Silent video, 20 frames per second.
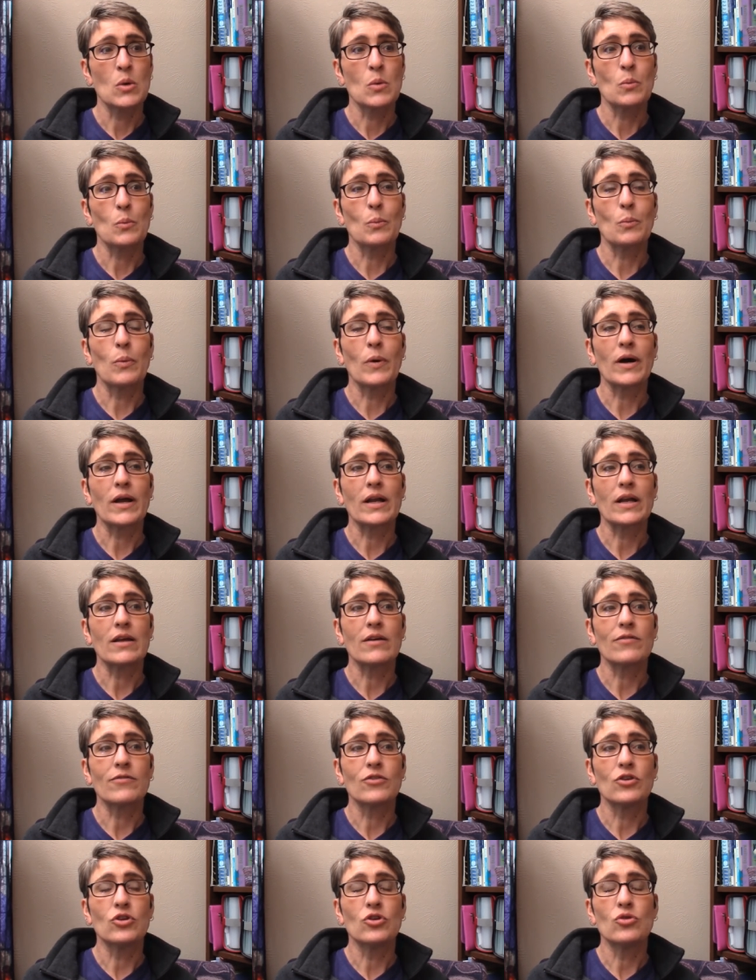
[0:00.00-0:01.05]
But
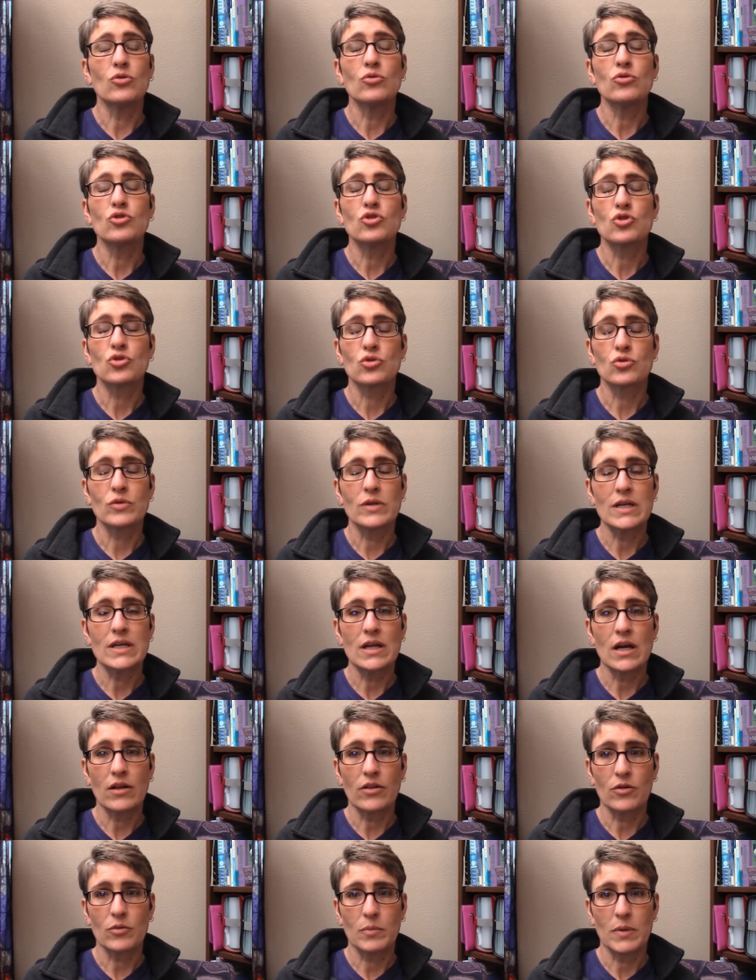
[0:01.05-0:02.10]
if you treat
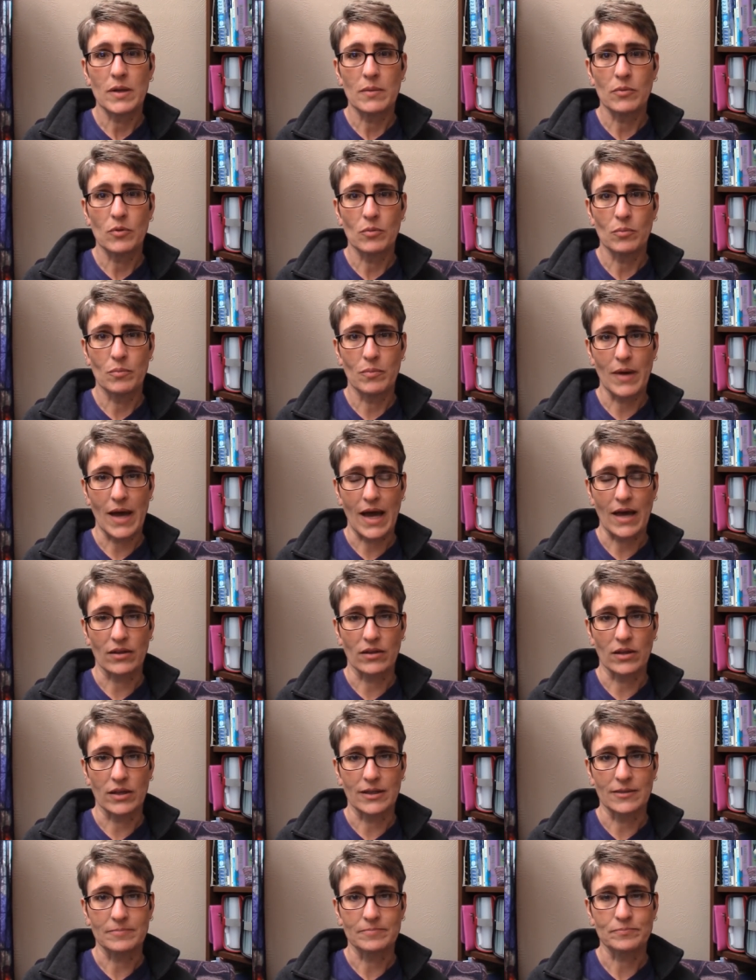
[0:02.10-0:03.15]
other people badly,